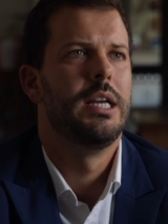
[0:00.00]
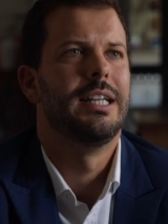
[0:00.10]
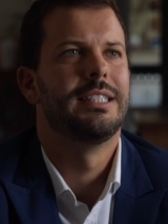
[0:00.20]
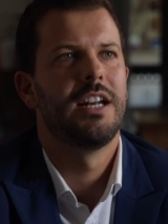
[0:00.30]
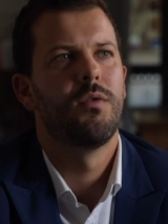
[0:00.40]

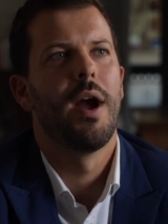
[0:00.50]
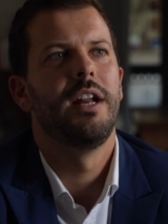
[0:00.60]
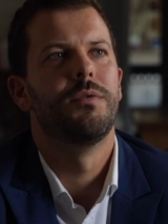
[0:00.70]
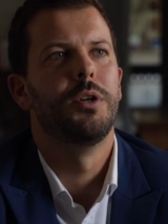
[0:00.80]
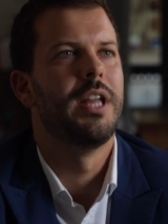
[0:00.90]
Instead of
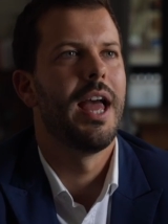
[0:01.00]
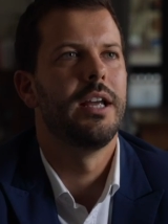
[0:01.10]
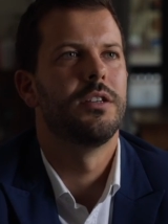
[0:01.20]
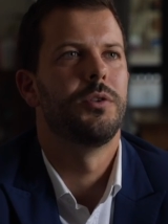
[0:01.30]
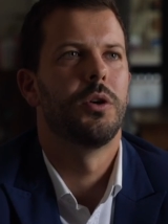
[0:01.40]
waiting for
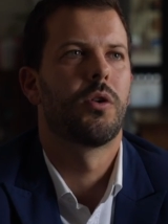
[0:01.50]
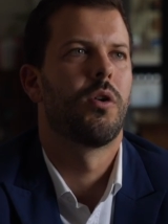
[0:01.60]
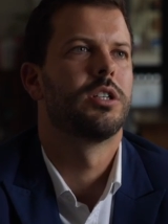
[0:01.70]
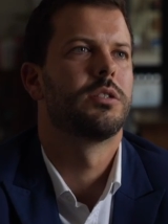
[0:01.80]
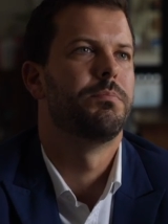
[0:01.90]
days for your
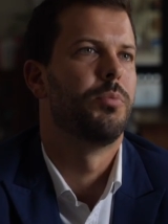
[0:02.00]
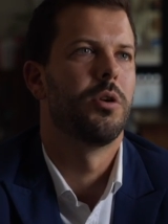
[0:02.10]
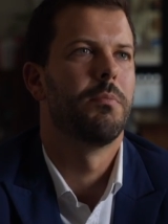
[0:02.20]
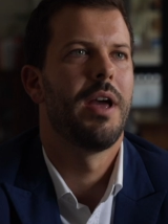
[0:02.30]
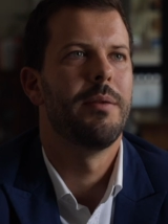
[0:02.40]
cross
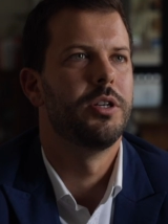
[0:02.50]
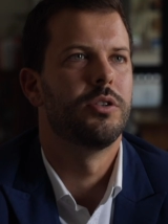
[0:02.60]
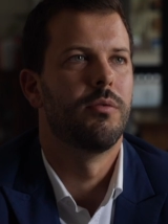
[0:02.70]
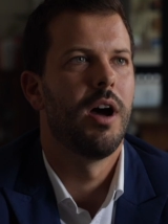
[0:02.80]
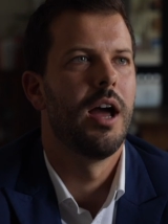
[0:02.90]
border payment
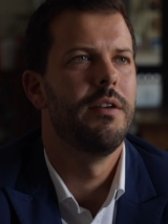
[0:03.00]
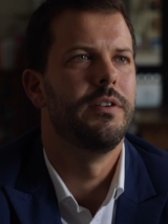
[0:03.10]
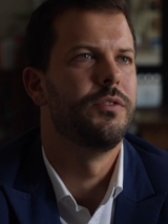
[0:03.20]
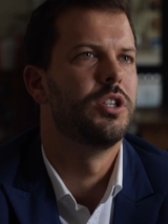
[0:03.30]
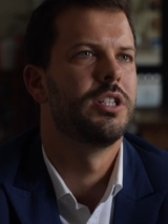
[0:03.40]
to arrive,
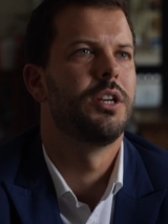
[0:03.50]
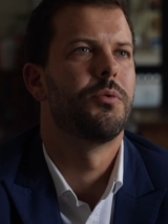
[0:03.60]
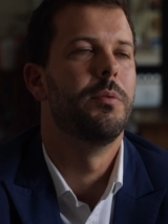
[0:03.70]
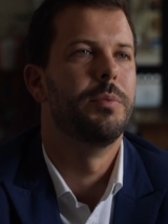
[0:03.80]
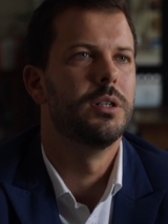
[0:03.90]
if you sent
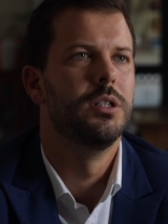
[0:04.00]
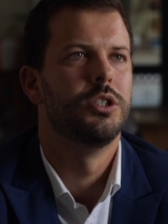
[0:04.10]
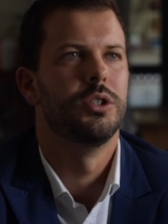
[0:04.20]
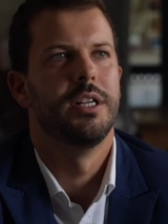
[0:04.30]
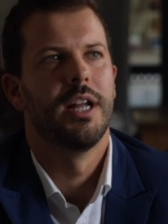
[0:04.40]
Ripple
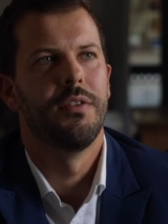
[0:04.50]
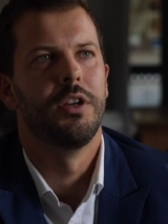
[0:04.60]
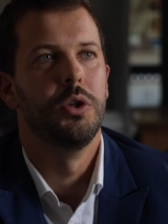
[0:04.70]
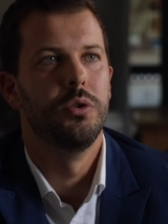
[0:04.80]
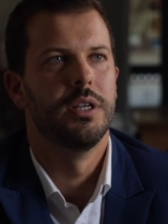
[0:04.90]
to another
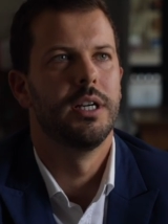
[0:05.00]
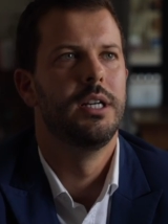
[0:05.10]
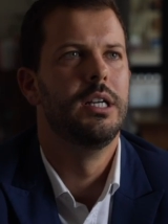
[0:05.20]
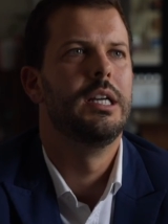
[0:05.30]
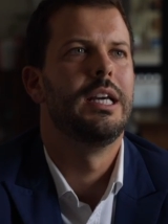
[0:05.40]
user,
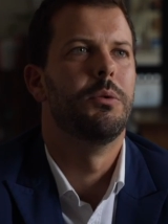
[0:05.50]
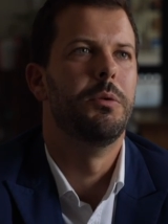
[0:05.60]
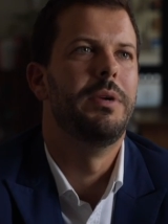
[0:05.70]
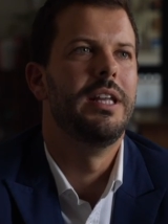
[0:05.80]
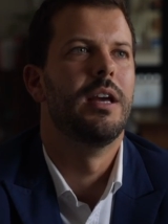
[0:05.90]
it
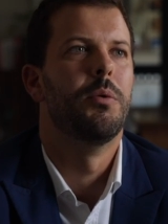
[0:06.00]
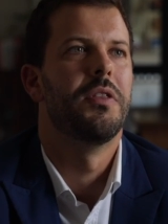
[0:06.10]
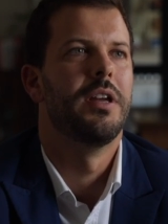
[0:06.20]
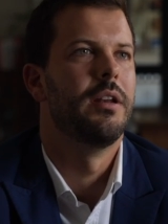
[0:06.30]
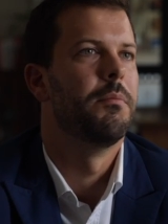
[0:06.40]
would be there
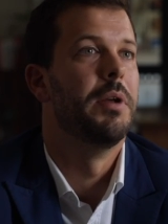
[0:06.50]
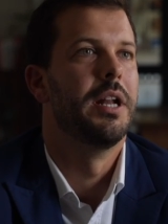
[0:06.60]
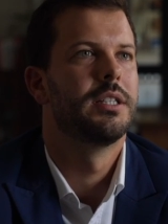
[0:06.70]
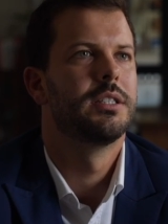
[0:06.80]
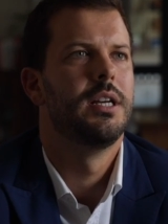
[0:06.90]
within
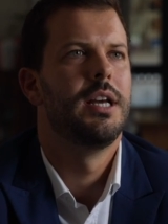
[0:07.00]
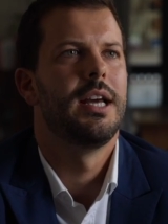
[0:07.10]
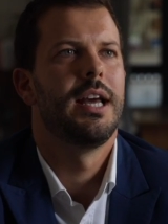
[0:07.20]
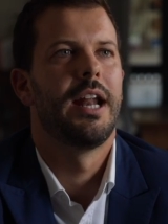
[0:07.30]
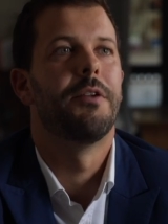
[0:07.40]
minutes
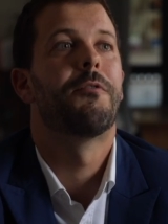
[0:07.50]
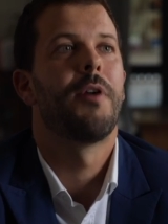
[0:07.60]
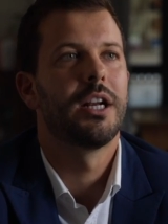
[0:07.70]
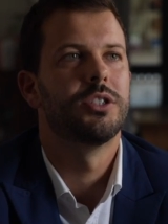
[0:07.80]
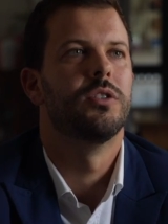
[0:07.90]
and at a
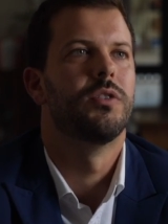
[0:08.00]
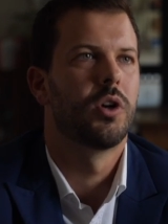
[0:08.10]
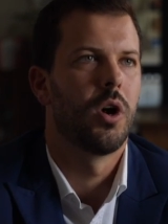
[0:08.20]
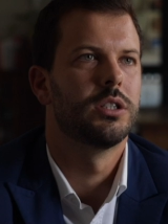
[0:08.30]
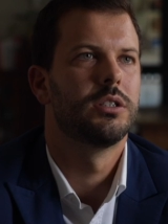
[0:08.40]
fraction of the
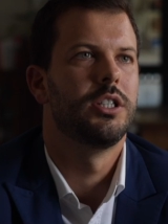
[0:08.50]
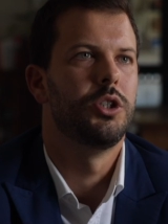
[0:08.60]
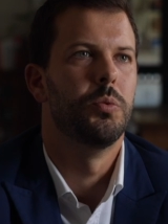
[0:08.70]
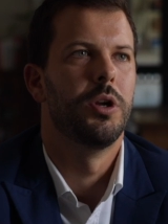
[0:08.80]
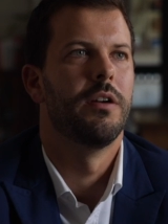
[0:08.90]
cost that
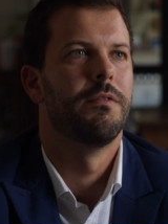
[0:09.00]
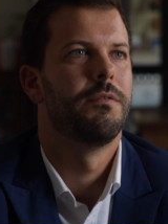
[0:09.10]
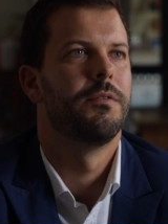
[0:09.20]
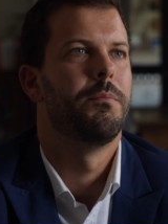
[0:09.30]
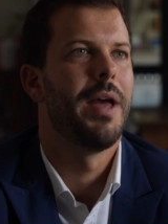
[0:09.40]
you would have
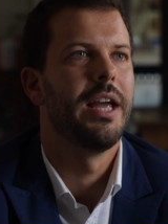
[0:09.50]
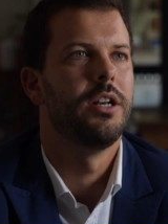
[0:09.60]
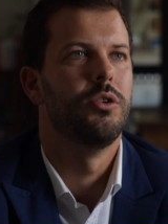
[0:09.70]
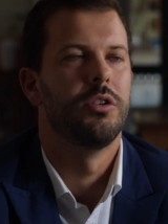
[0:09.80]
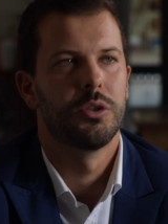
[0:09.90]

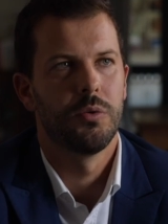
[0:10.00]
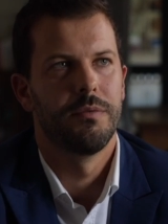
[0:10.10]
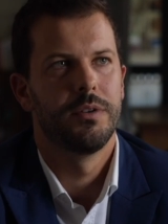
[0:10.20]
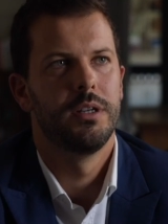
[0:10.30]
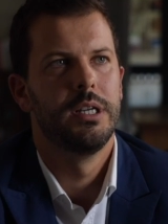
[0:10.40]
paid using
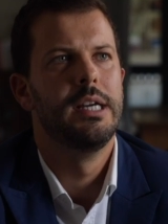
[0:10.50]
Swift.